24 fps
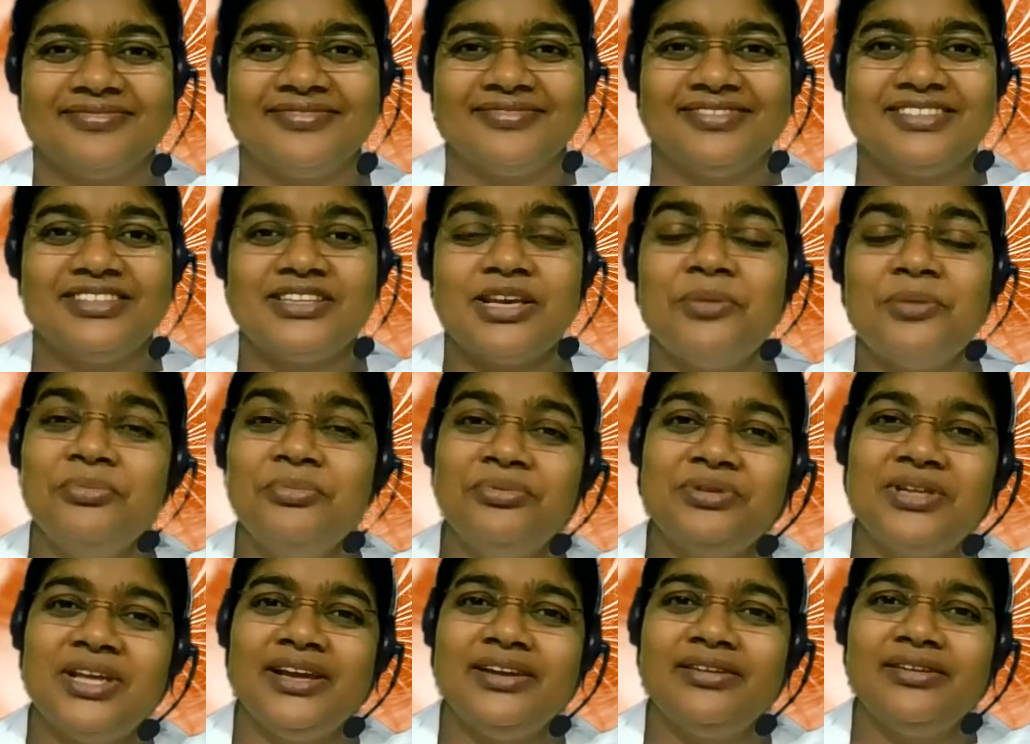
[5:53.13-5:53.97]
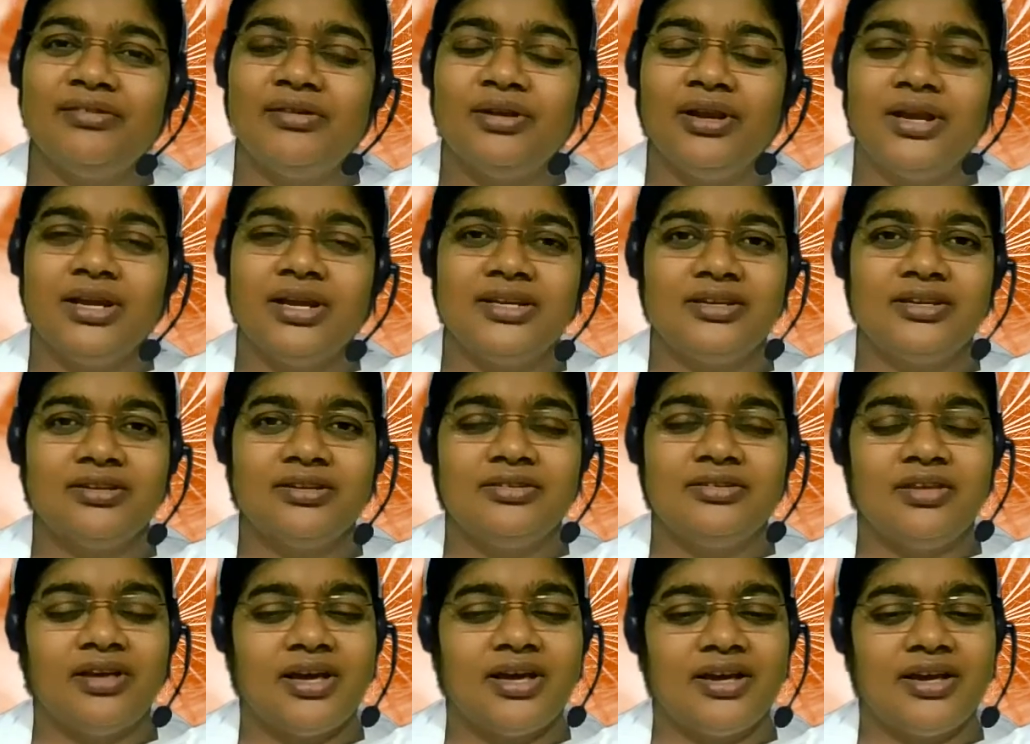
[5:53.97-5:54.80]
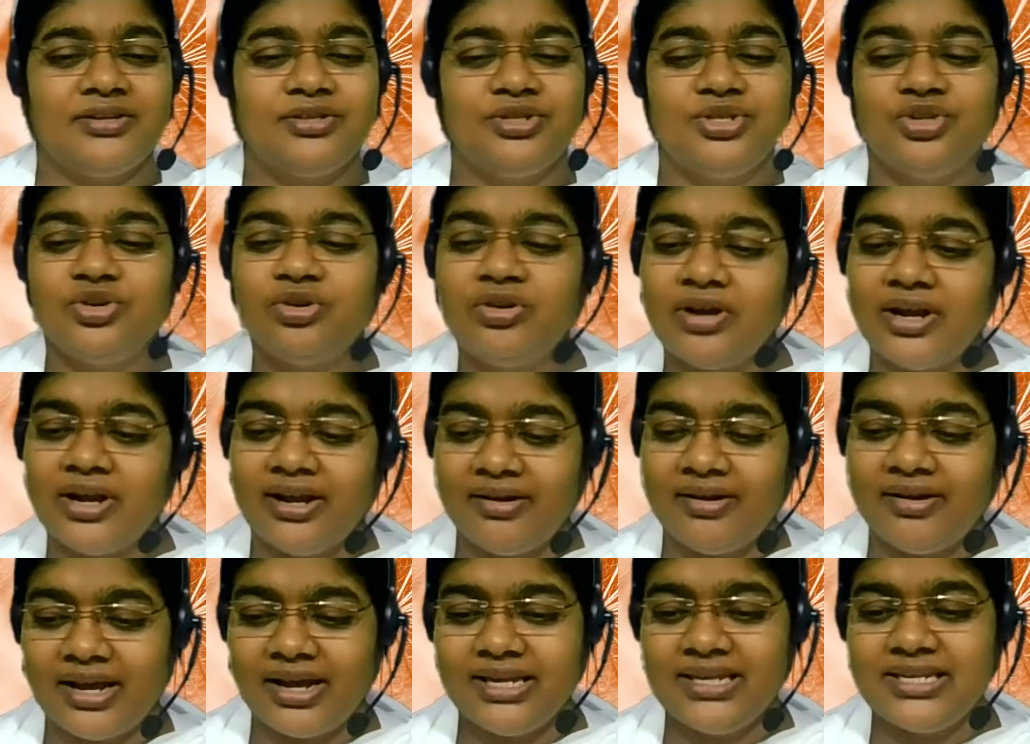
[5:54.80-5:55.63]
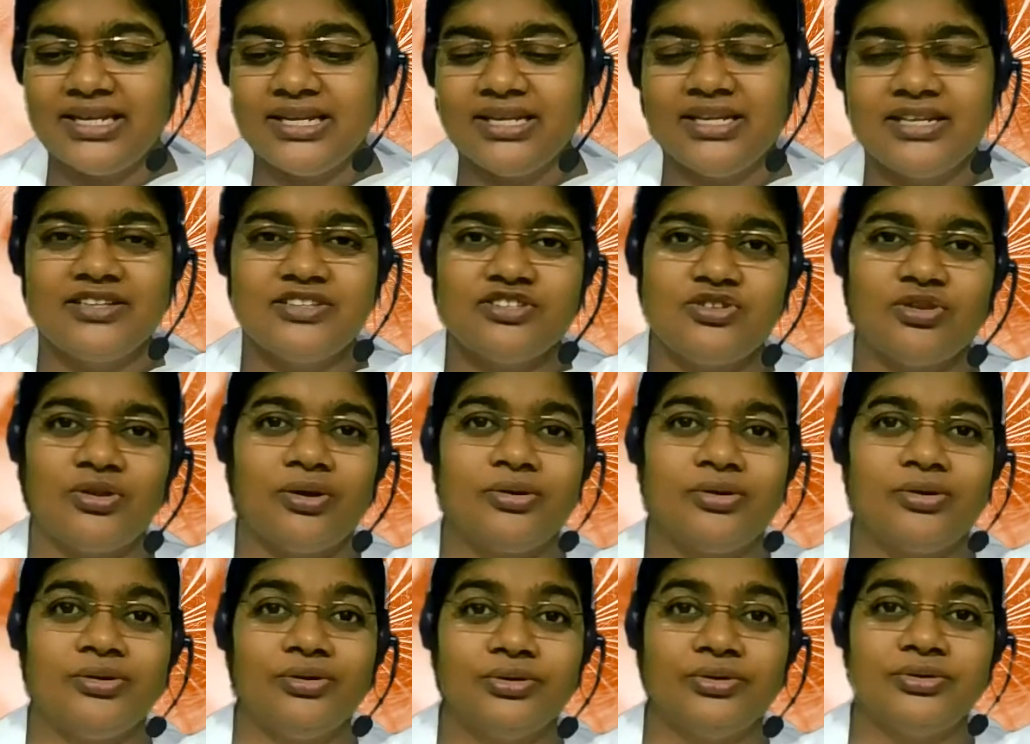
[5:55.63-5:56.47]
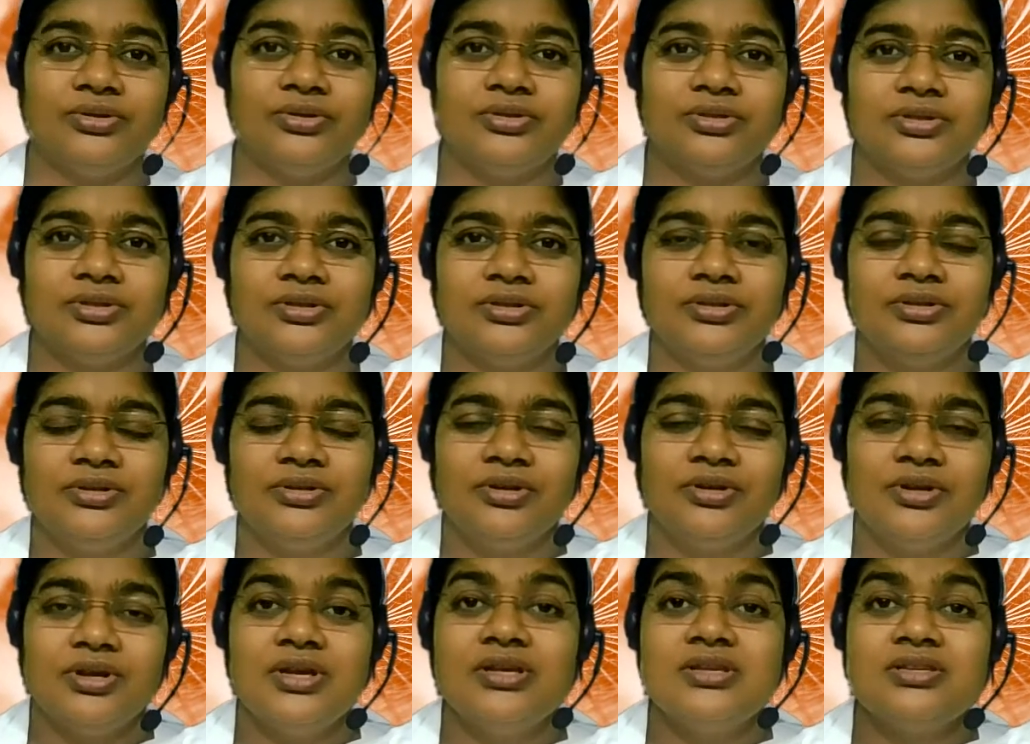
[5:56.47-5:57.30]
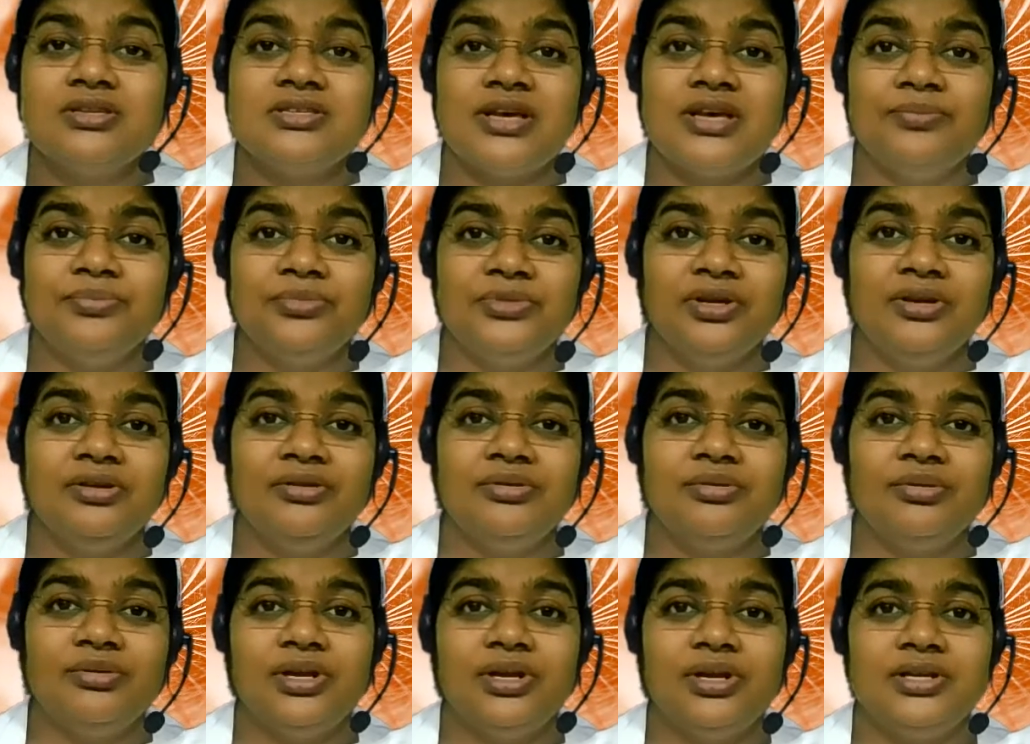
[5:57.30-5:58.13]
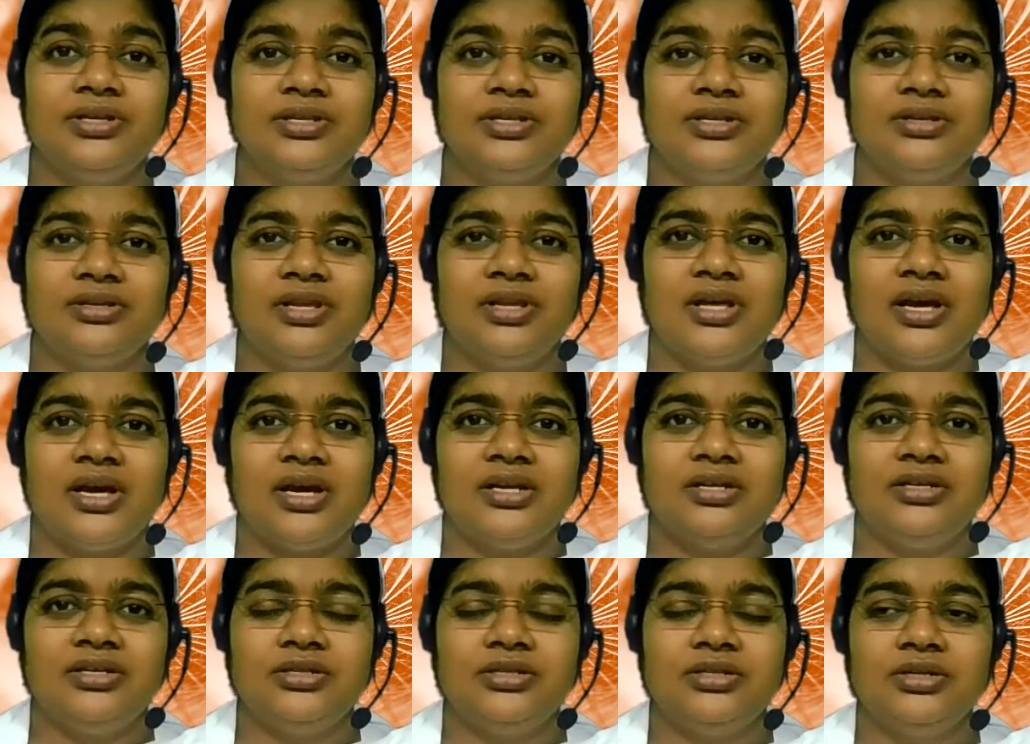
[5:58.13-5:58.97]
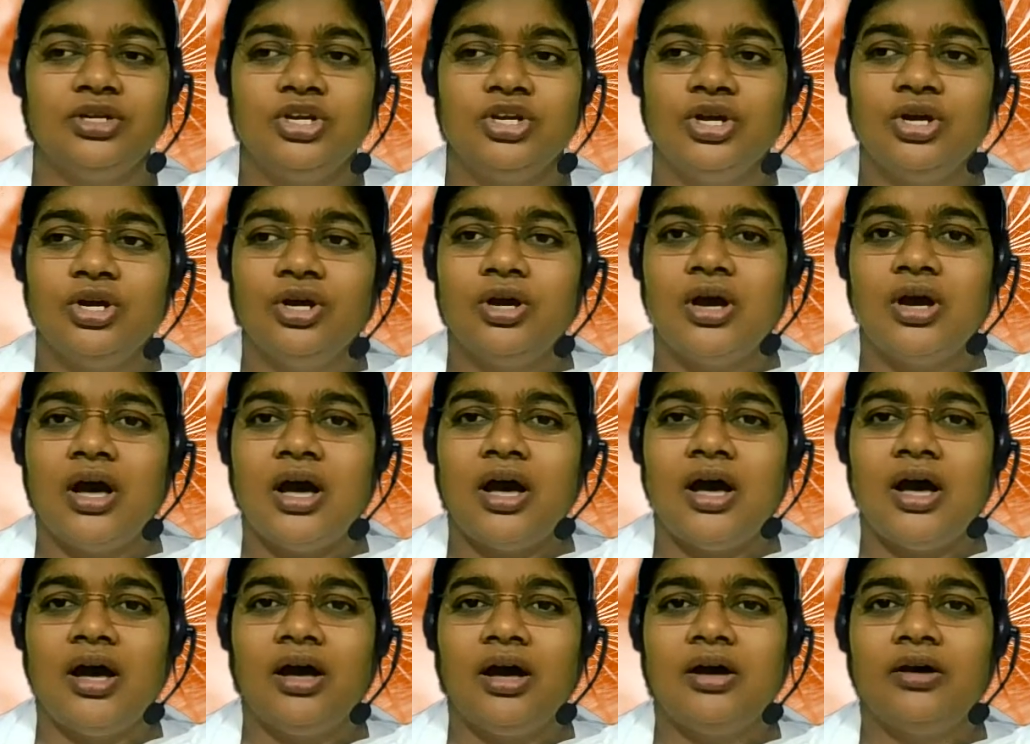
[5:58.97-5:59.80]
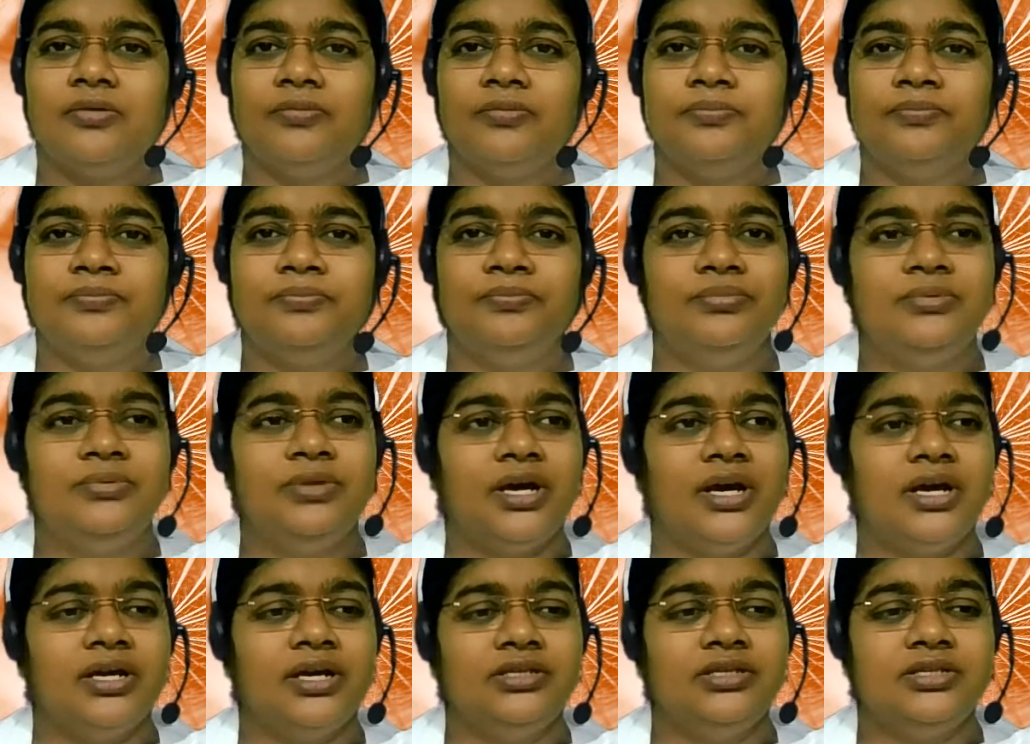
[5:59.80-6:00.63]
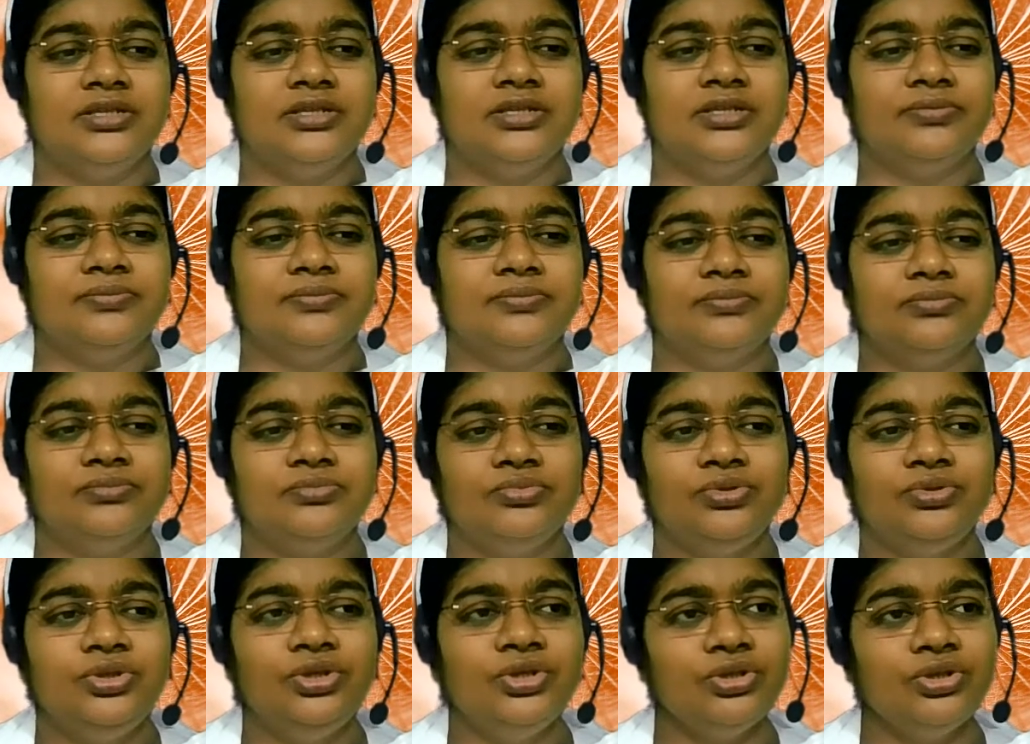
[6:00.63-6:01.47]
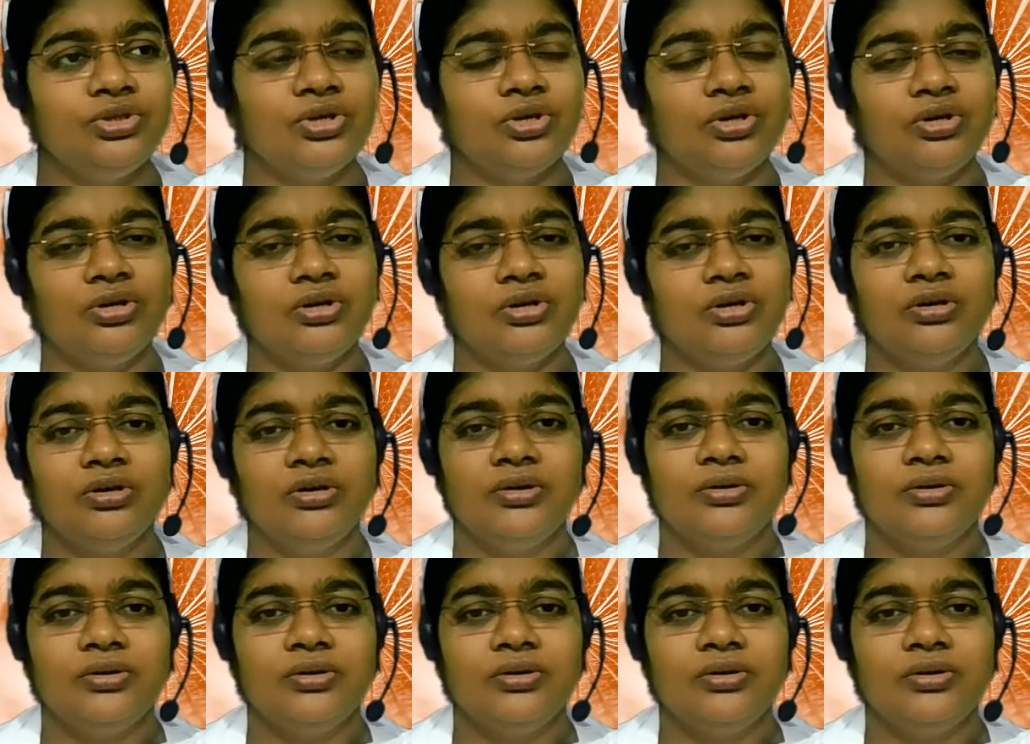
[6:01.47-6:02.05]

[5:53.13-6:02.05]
something related that your handwriting is not good, something related that uh, that you know